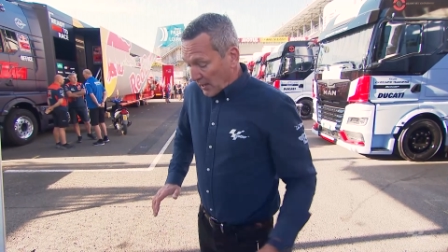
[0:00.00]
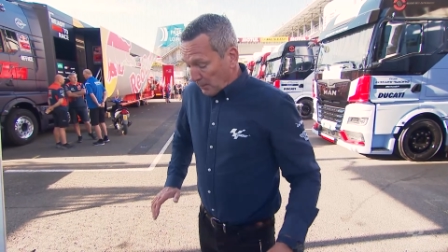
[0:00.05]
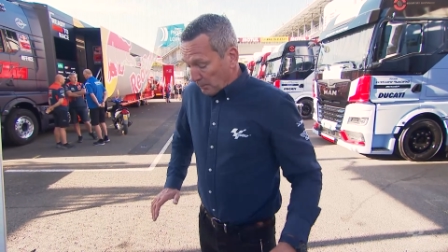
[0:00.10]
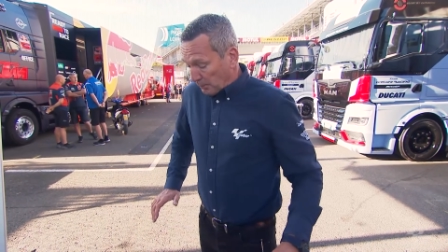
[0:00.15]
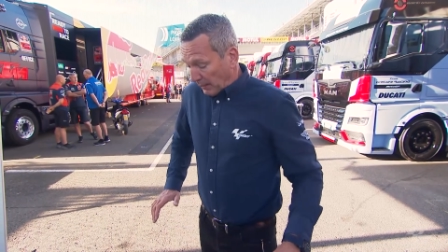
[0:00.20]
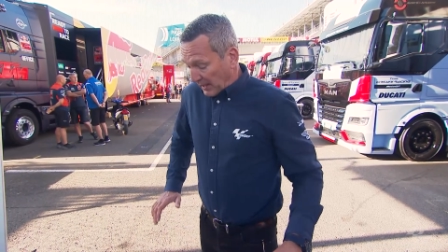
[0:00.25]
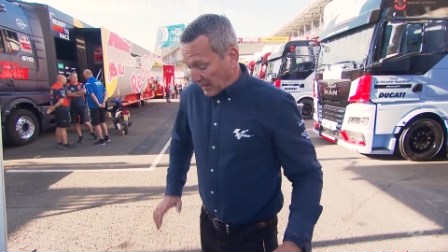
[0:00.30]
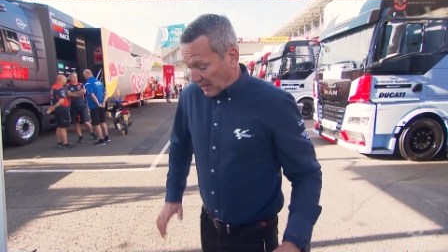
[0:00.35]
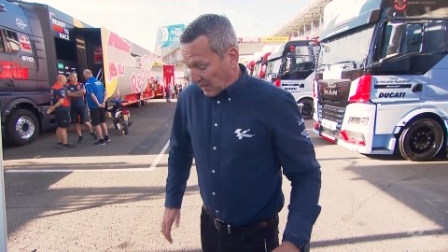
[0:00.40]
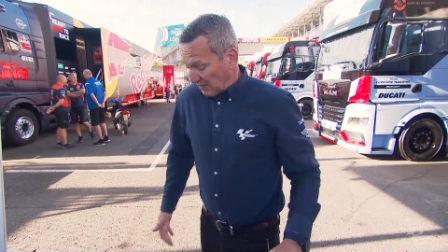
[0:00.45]

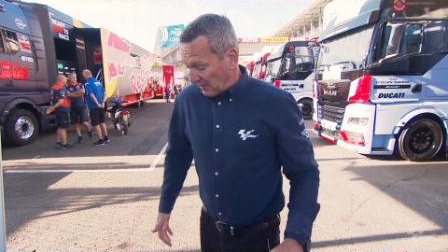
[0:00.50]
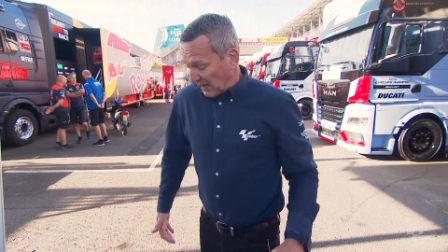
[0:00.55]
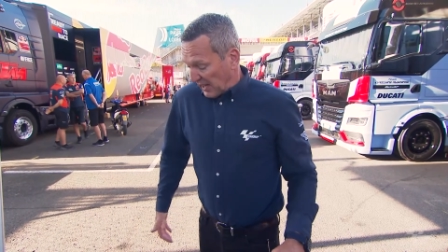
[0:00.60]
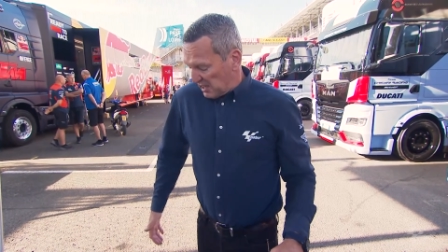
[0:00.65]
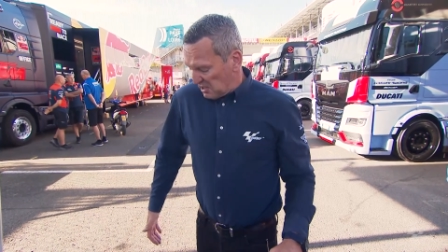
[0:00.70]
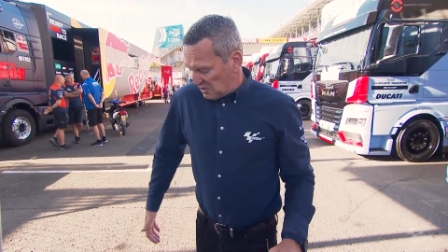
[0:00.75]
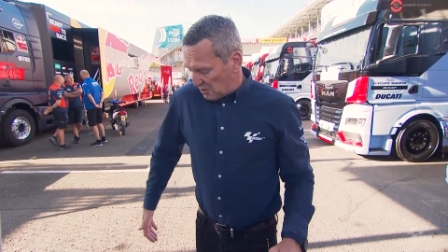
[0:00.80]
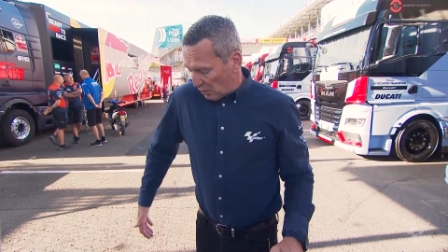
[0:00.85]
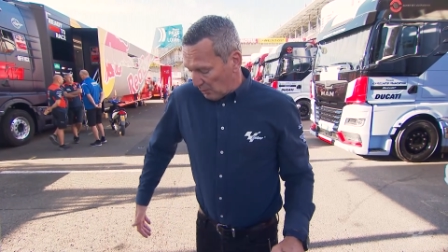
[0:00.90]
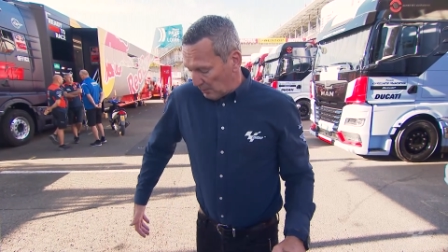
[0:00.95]
But they
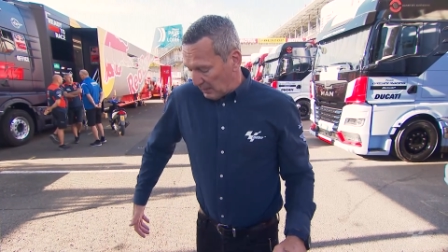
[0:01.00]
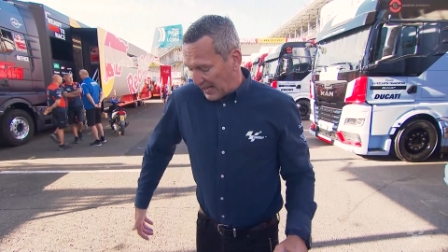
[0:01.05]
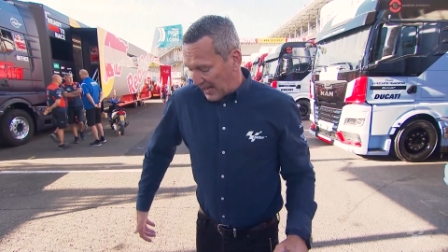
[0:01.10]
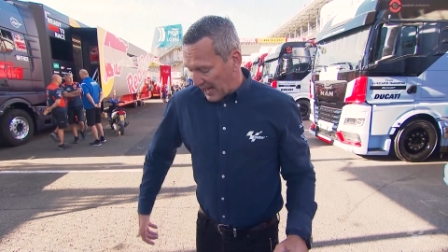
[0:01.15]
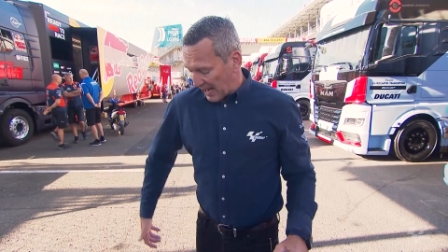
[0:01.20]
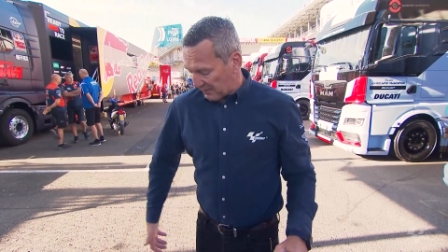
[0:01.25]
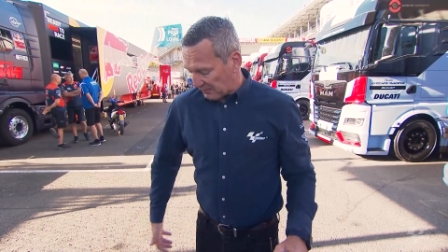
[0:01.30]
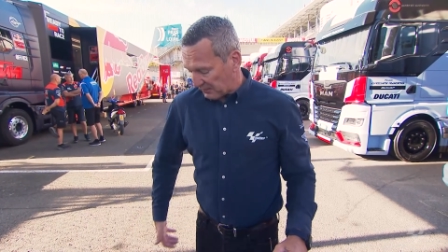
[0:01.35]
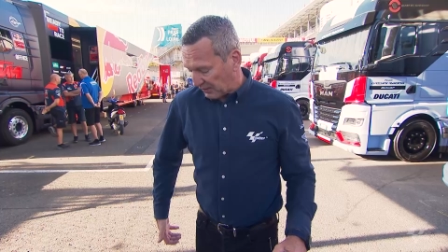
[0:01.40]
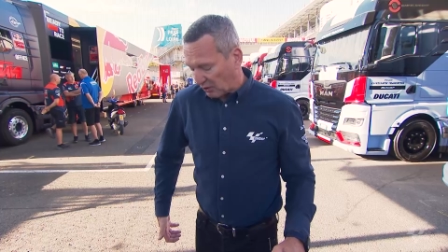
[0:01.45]
normally
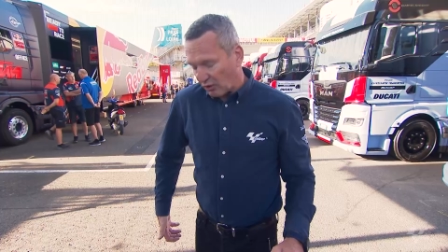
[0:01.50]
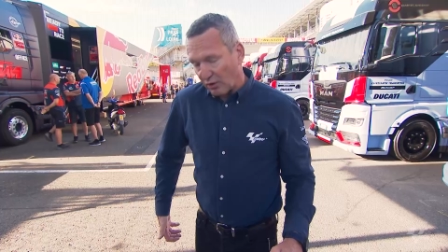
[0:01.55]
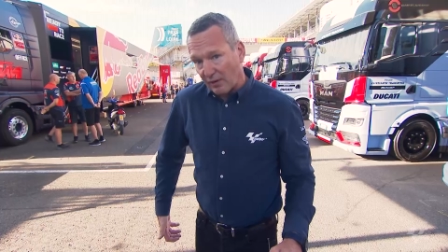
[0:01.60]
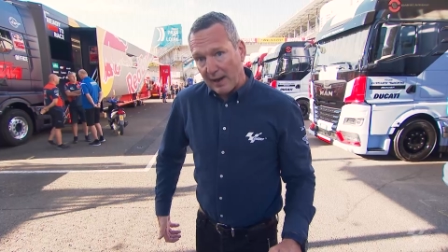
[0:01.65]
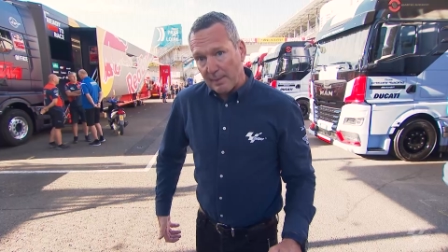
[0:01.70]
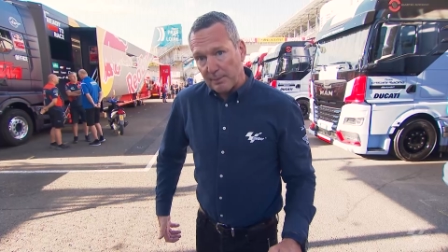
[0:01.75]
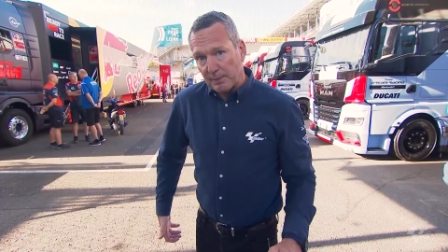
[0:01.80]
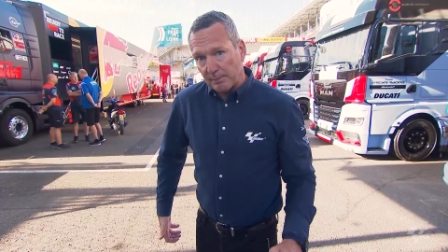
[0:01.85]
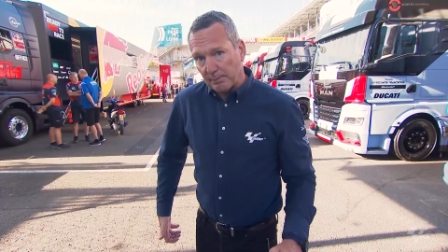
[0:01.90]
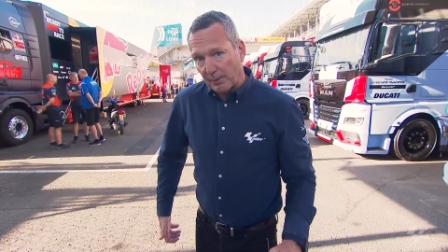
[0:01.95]
have to
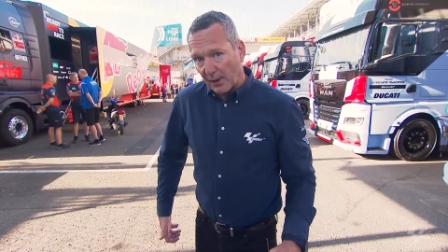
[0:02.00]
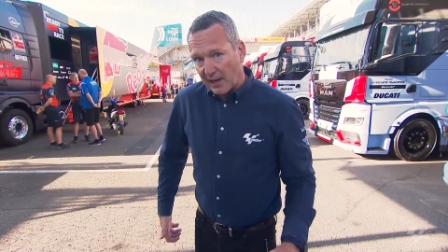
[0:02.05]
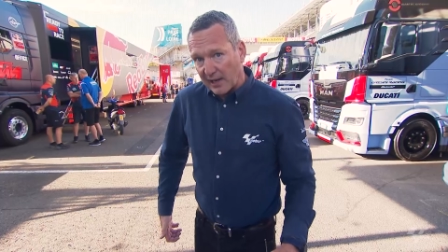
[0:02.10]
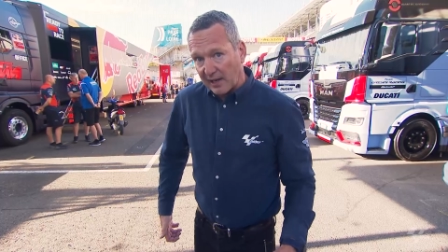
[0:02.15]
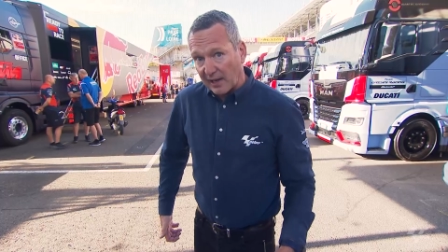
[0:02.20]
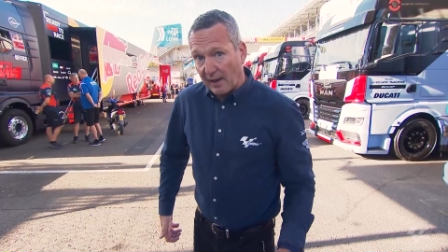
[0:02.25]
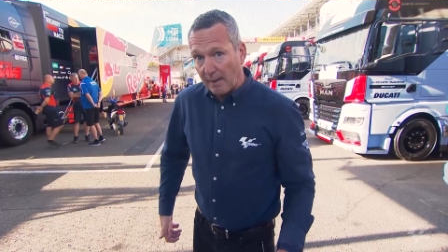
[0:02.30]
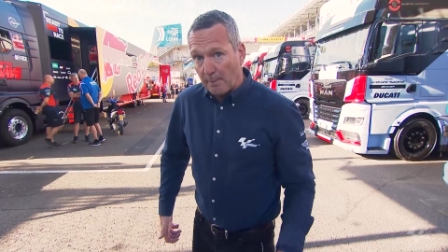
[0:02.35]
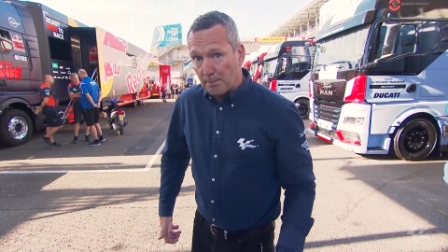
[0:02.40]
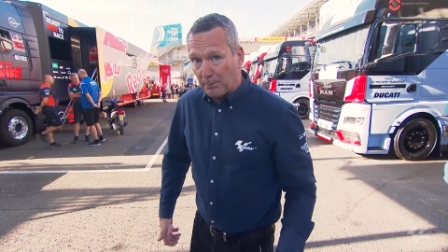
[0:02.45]
grab the
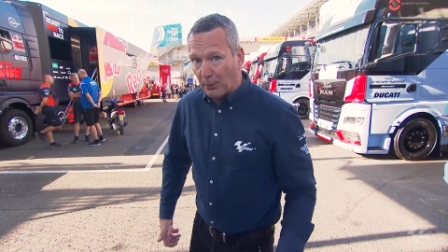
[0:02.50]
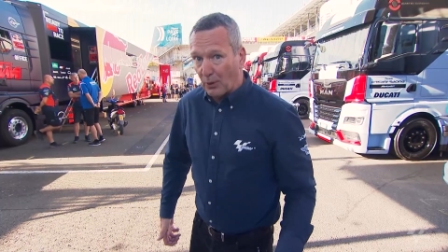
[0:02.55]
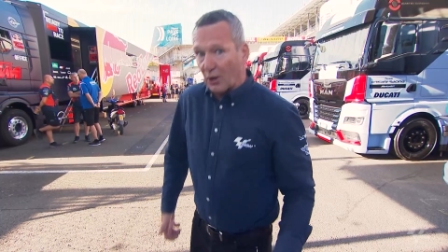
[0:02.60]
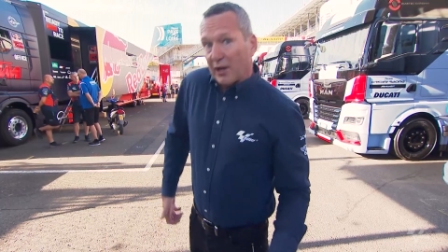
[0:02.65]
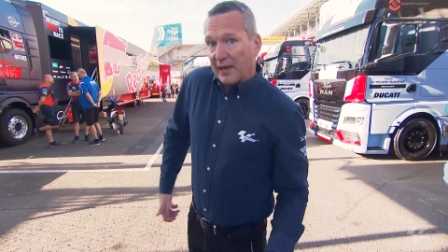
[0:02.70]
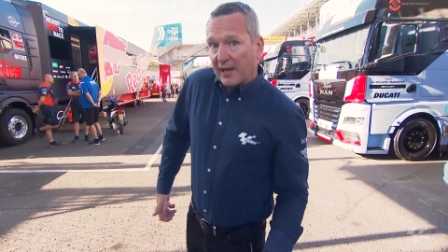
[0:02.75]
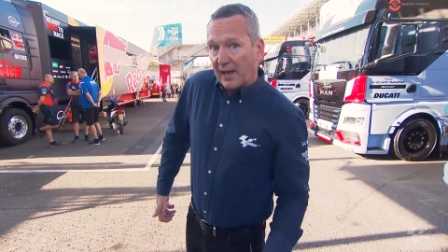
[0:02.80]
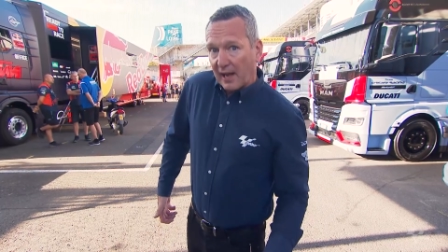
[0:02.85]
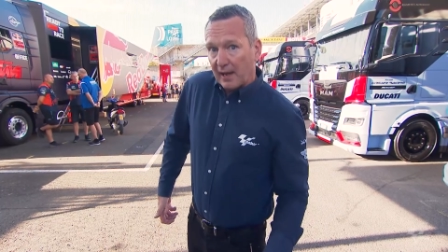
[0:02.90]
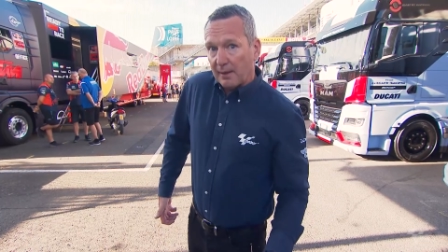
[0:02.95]
bike and pull
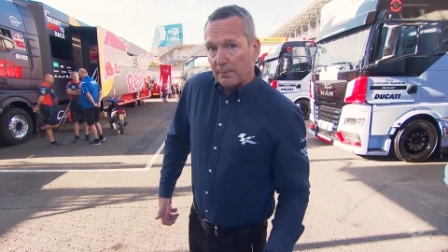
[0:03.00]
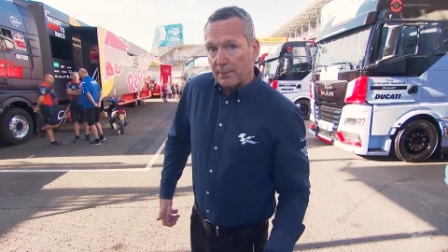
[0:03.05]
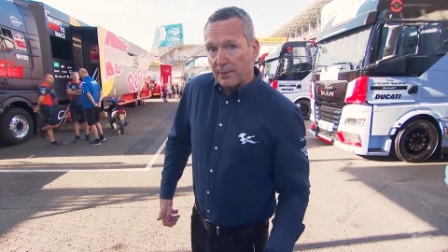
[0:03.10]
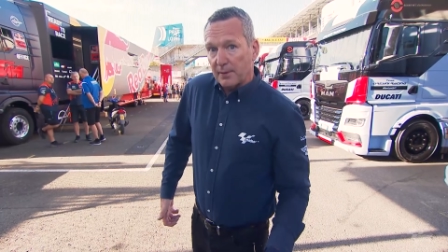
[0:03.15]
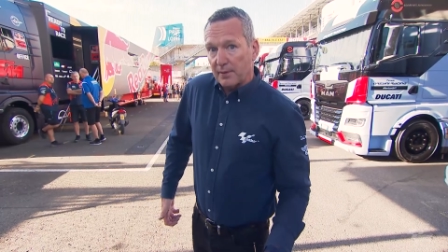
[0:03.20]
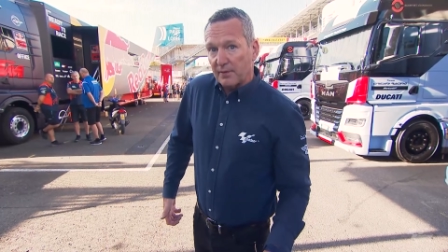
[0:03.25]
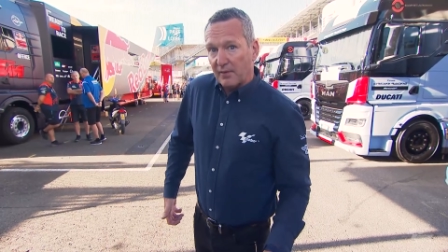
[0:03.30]
it up